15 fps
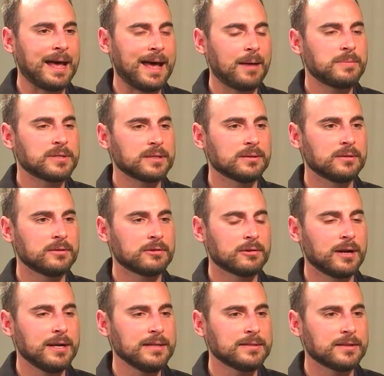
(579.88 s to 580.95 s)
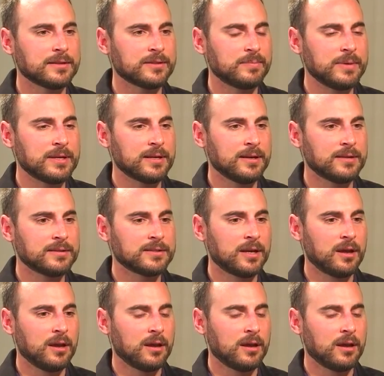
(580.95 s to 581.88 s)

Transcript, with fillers: absolute crisis because